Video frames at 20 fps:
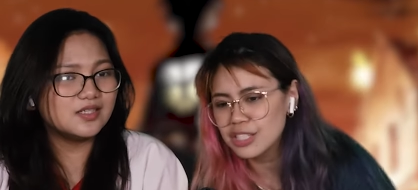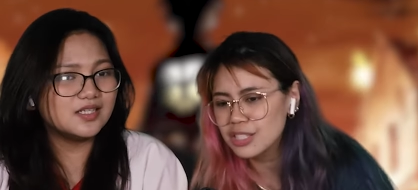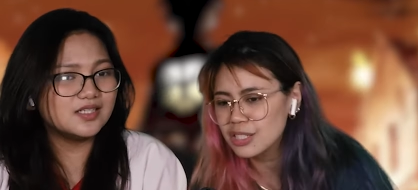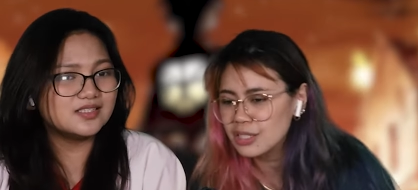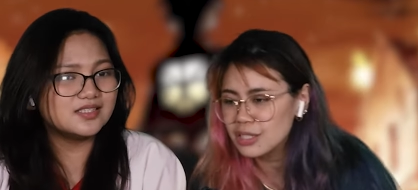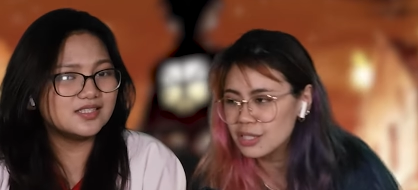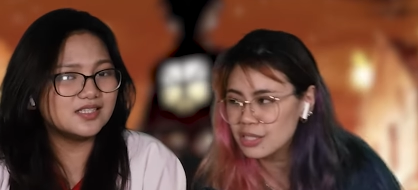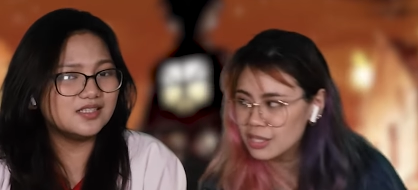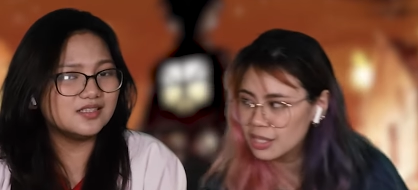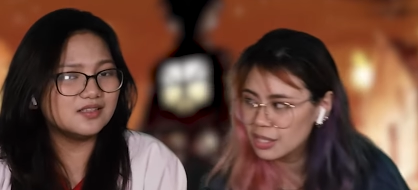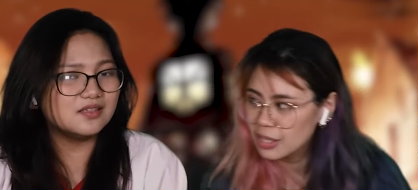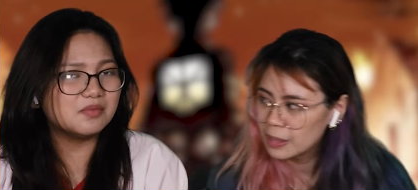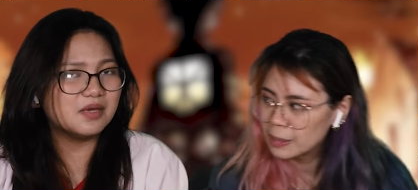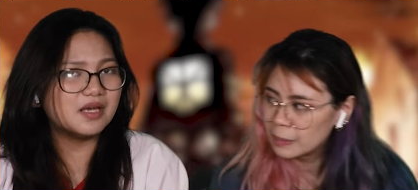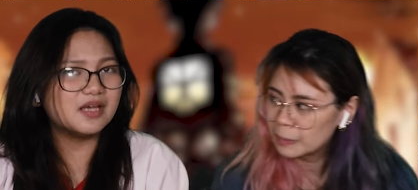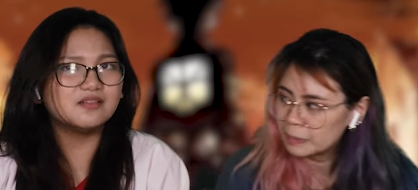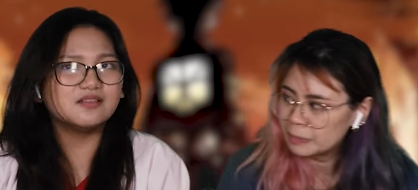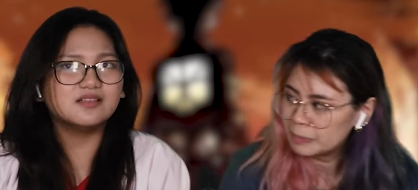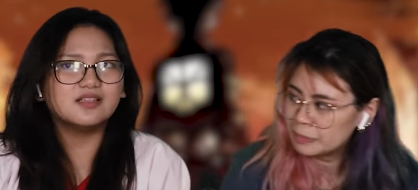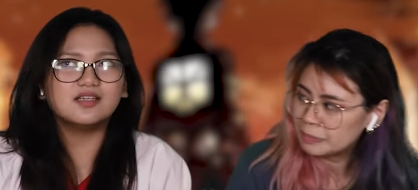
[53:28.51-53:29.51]
Speaker 1: Like seeing the back
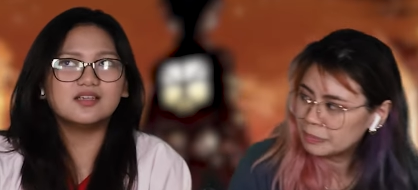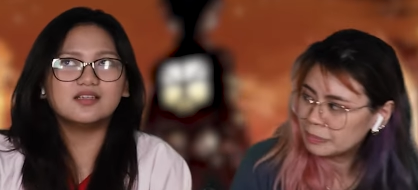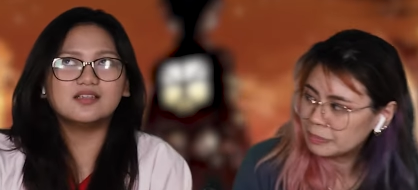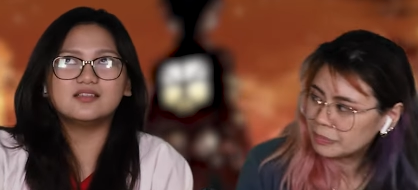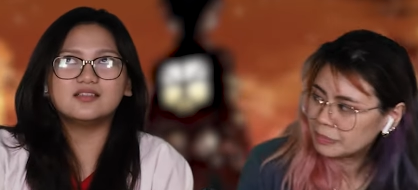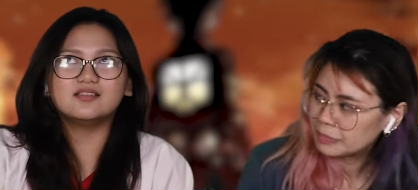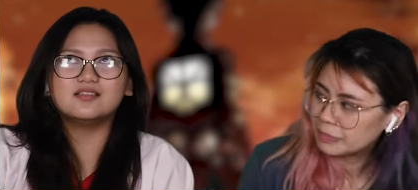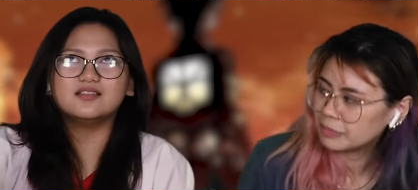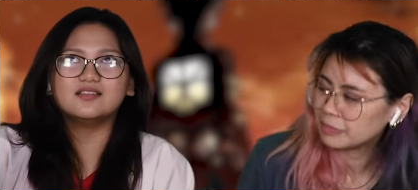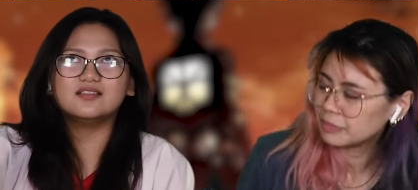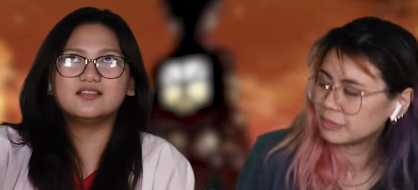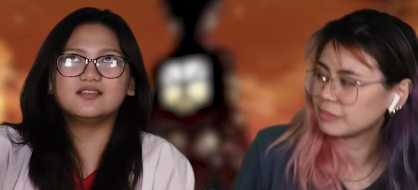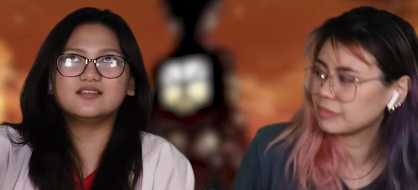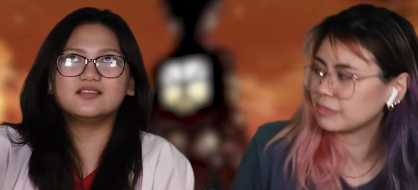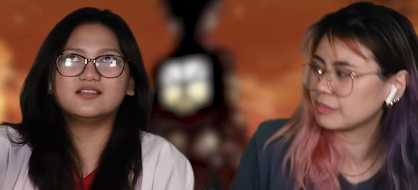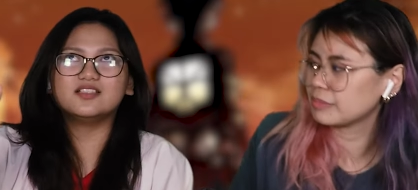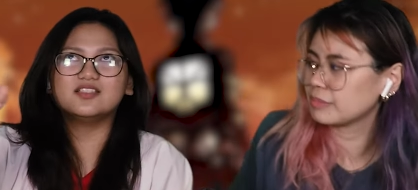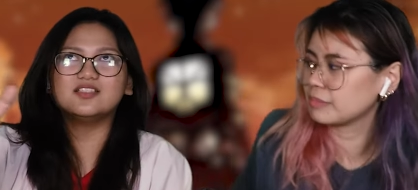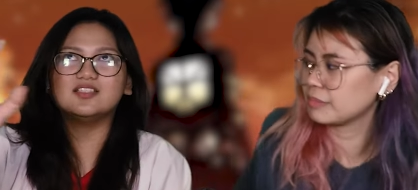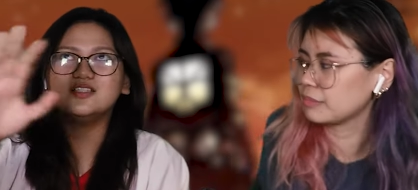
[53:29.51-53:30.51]
and like the
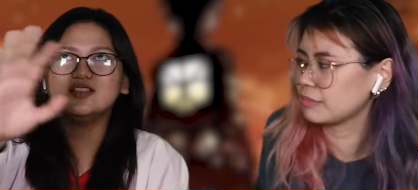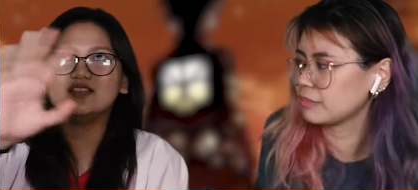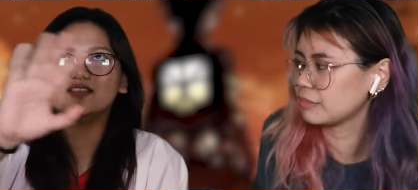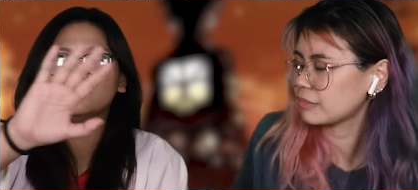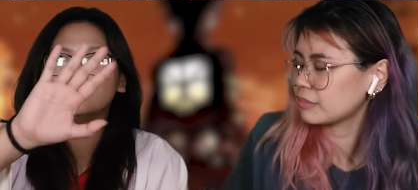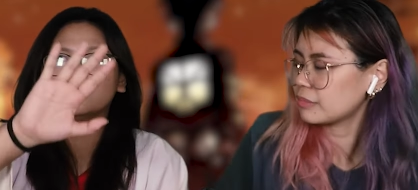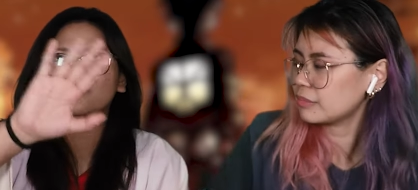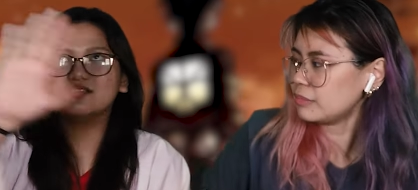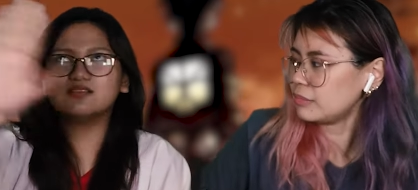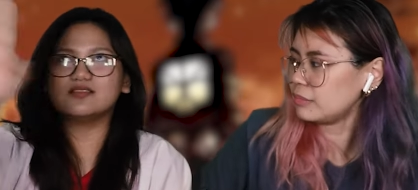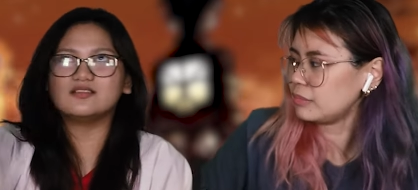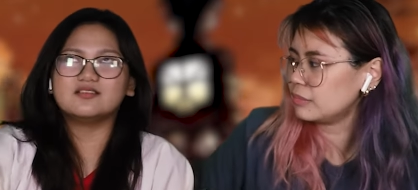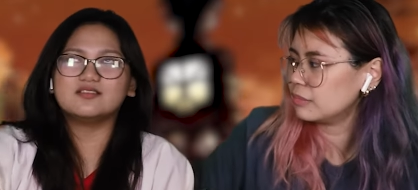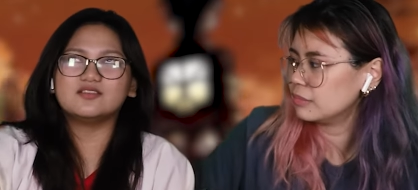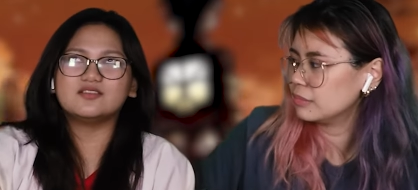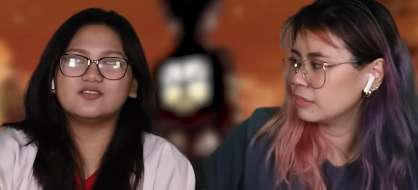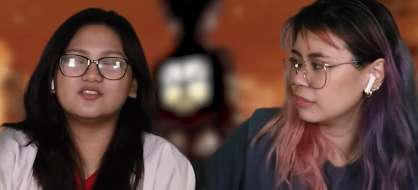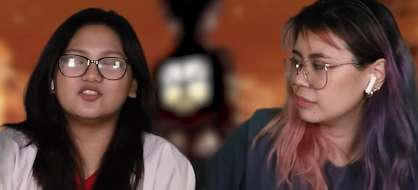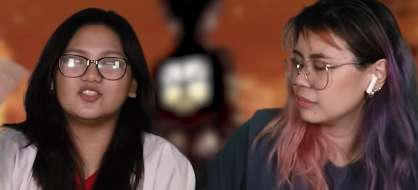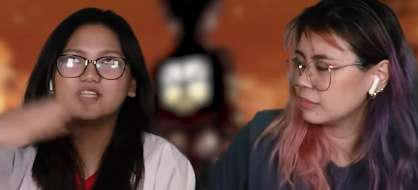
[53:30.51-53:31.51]
seasons,
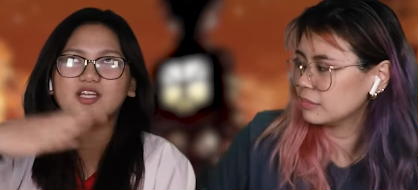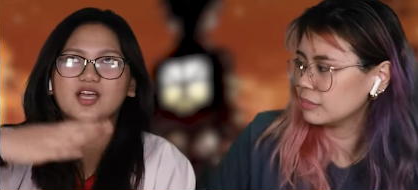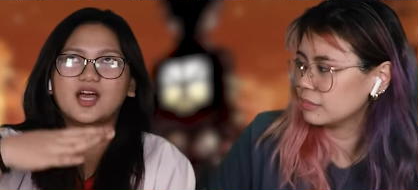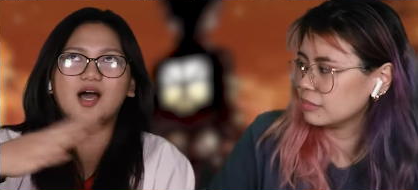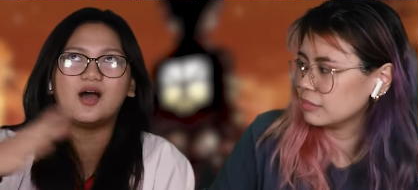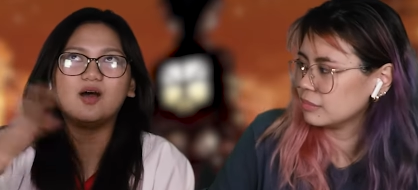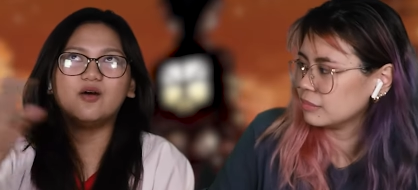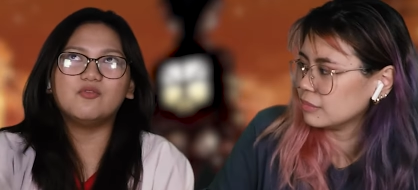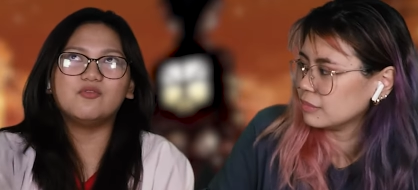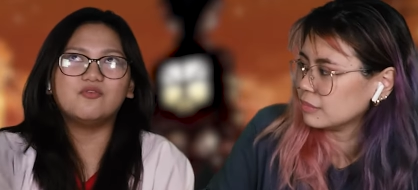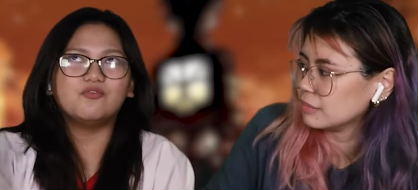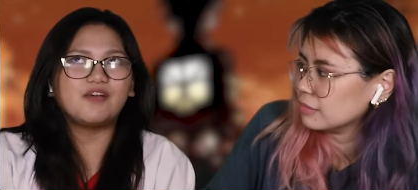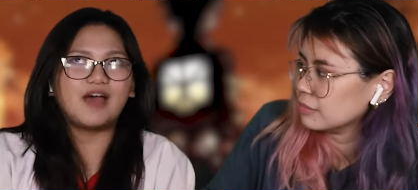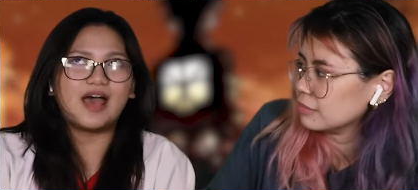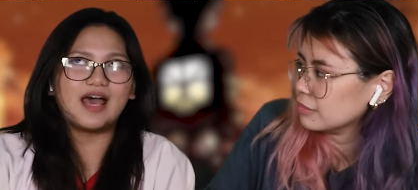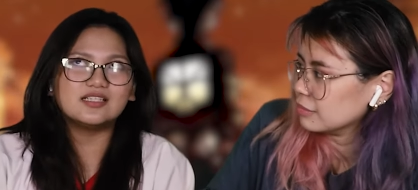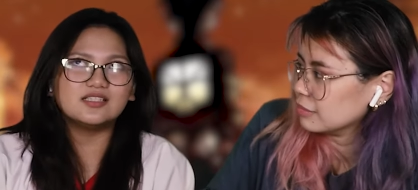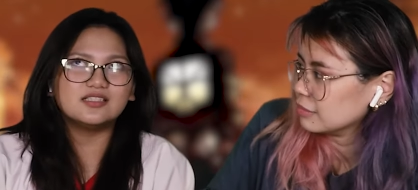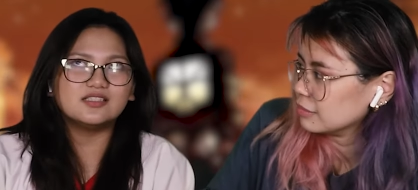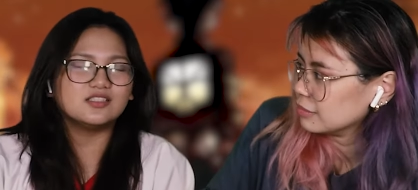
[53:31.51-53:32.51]
how
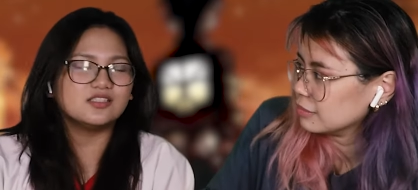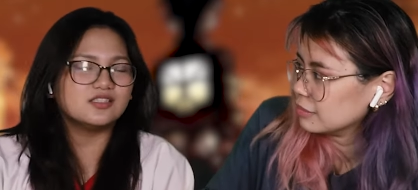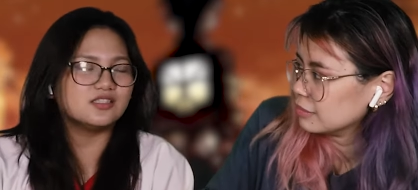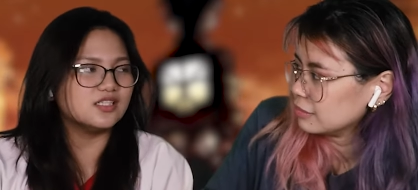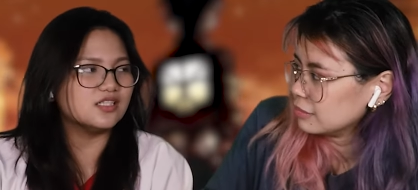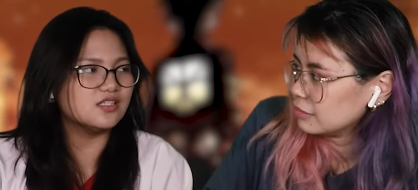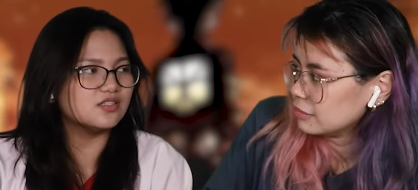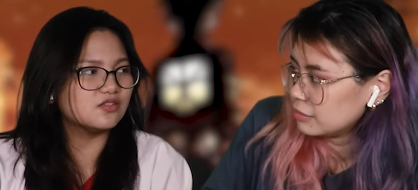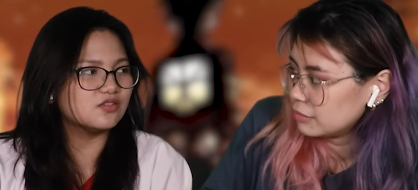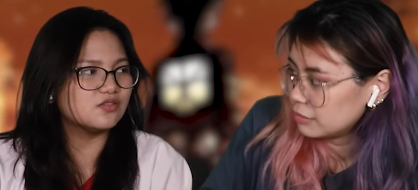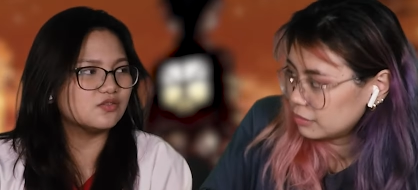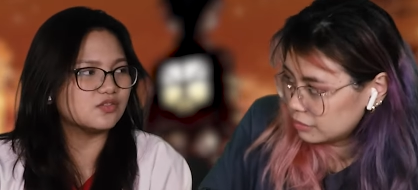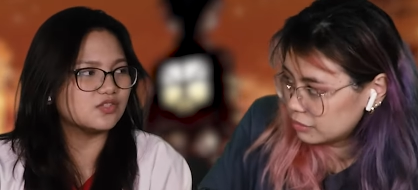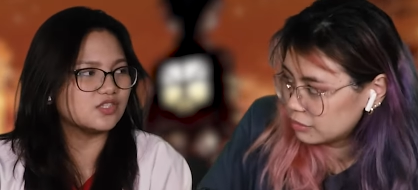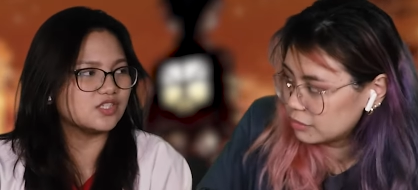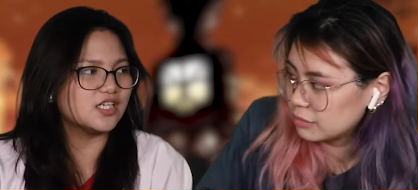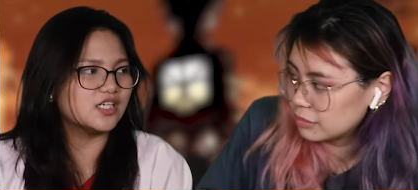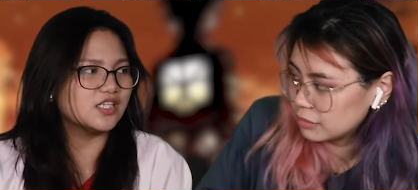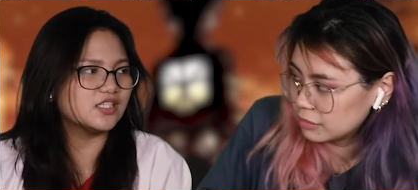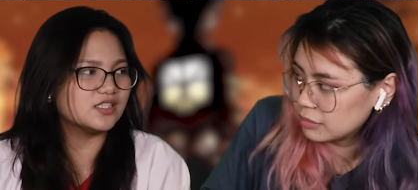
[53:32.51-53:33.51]
fast the seasons were
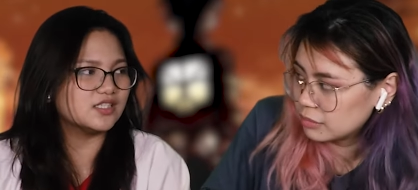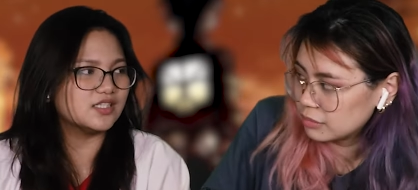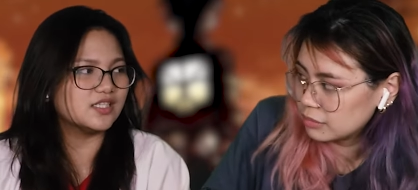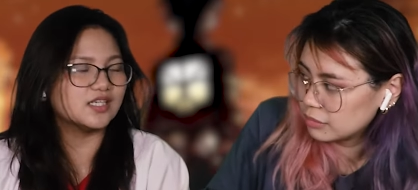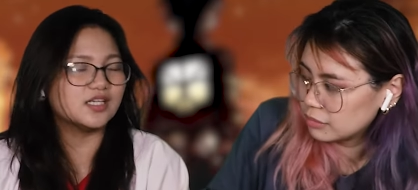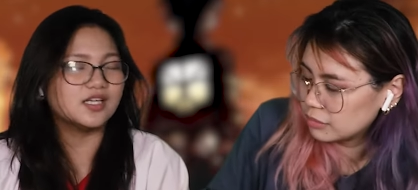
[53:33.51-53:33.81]
changing and